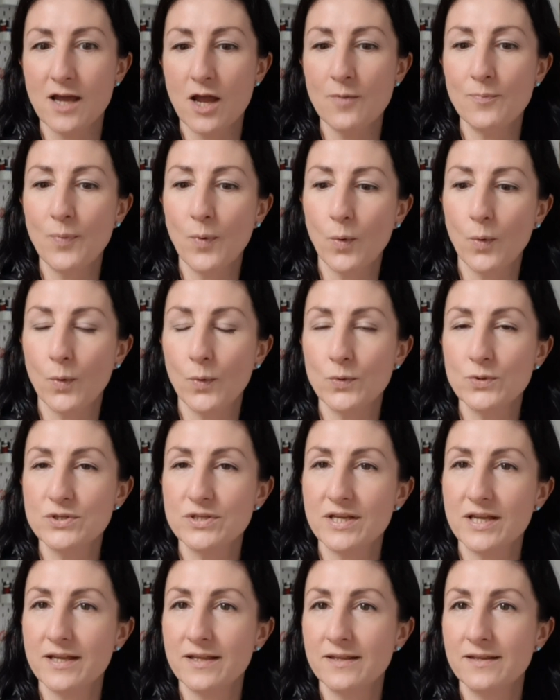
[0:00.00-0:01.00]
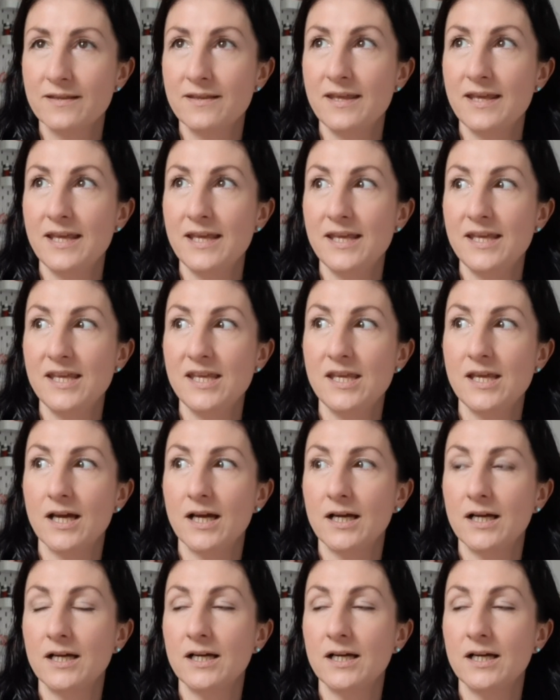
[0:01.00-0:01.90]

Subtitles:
I bought the